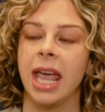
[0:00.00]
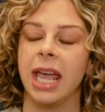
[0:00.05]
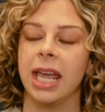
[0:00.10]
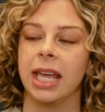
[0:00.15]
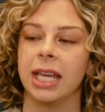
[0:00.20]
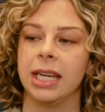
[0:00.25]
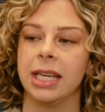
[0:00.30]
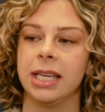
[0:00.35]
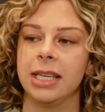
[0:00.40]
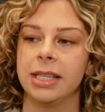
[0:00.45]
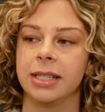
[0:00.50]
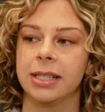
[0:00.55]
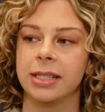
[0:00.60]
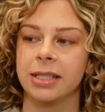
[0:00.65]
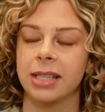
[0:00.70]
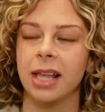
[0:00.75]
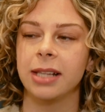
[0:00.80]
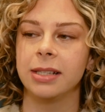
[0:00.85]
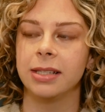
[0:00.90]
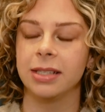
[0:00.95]
And he
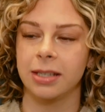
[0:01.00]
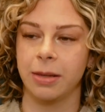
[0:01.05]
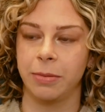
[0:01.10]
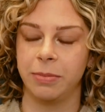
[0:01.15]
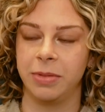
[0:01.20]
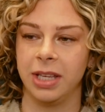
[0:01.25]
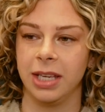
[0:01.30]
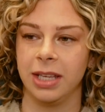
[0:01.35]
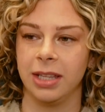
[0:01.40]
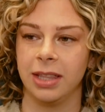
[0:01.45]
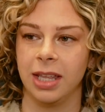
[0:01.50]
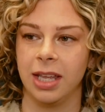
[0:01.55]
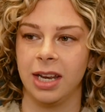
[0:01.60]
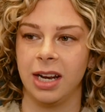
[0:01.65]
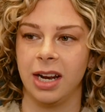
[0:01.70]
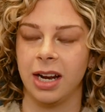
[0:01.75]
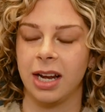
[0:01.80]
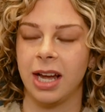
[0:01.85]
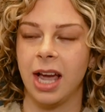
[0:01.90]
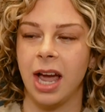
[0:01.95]
said something
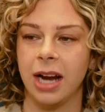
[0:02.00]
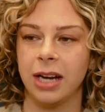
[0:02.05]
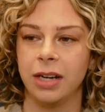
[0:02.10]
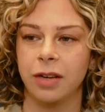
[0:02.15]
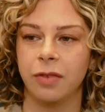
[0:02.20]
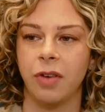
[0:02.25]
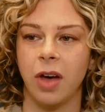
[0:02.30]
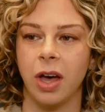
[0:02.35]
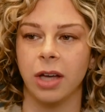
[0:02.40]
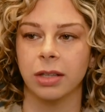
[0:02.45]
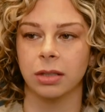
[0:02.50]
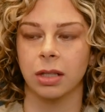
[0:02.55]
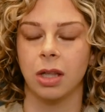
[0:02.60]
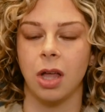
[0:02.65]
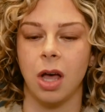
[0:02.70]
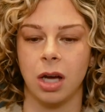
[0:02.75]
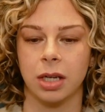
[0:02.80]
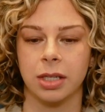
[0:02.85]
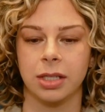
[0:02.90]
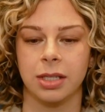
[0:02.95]
that kind of
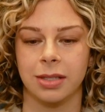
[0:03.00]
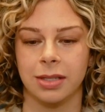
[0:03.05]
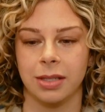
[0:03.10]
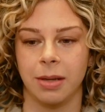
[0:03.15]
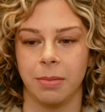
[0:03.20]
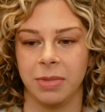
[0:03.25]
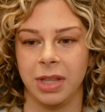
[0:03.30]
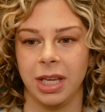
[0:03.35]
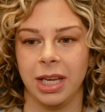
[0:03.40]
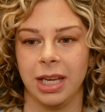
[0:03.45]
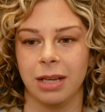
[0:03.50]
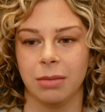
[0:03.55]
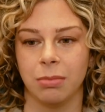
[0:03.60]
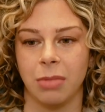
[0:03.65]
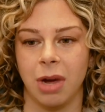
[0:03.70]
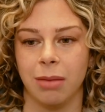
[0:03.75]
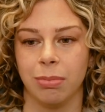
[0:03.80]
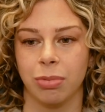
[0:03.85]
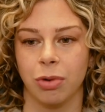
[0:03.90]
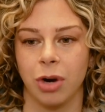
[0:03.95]
unlocked something in
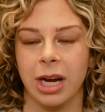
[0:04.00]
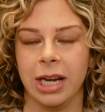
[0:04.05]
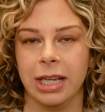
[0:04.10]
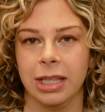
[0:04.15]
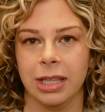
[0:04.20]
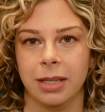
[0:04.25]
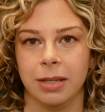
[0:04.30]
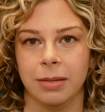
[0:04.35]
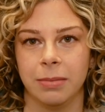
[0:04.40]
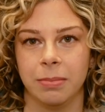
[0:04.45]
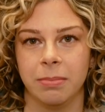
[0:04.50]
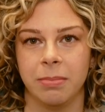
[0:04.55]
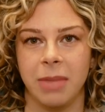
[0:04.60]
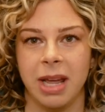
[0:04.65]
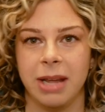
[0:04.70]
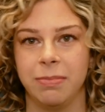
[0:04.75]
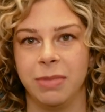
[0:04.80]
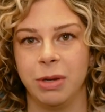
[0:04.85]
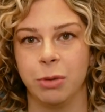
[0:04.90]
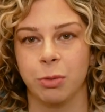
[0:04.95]
my brain that
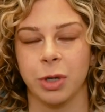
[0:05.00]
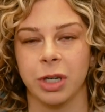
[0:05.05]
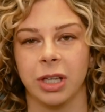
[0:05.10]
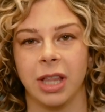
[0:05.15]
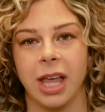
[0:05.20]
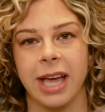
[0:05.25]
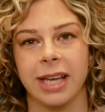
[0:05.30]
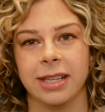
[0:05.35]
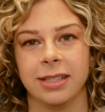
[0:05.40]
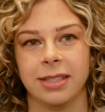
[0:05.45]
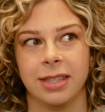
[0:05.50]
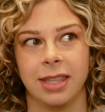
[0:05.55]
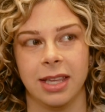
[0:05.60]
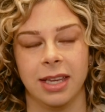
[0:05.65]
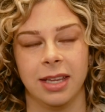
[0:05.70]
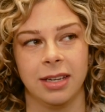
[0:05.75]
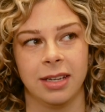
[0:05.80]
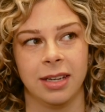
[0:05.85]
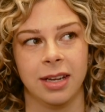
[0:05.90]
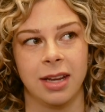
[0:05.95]
made me realize
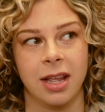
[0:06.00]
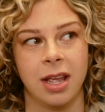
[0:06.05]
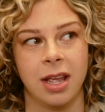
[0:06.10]
that